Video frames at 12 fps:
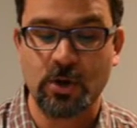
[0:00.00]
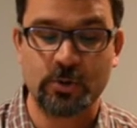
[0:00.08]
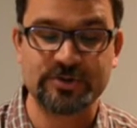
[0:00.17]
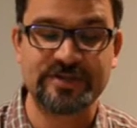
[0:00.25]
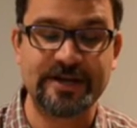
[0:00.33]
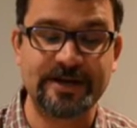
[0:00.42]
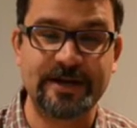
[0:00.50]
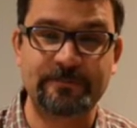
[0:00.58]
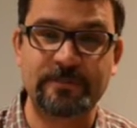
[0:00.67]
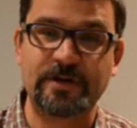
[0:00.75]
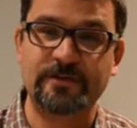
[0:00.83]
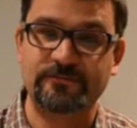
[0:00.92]
or setting
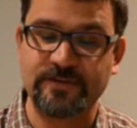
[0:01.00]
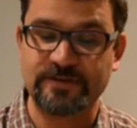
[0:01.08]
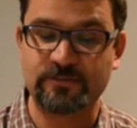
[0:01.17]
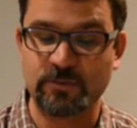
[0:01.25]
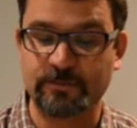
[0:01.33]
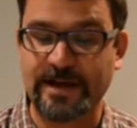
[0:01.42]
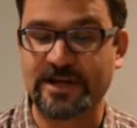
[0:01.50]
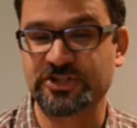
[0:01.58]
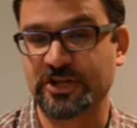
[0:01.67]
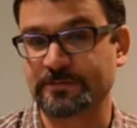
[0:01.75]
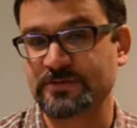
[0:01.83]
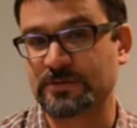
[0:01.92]
up favorable
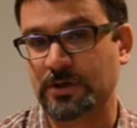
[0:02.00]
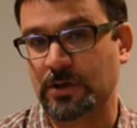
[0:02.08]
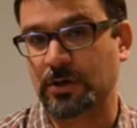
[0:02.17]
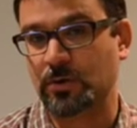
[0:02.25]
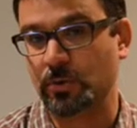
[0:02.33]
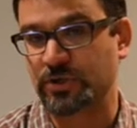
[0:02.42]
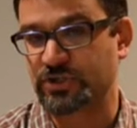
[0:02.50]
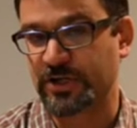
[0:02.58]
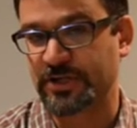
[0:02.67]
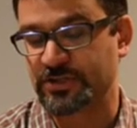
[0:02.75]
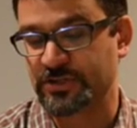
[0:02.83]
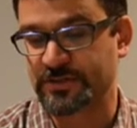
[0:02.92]
matchups or
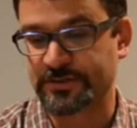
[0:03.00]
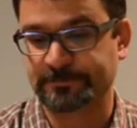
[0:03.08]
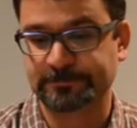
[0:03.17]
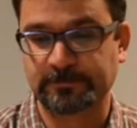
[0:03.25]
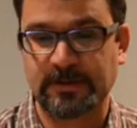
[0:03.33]
exchanges.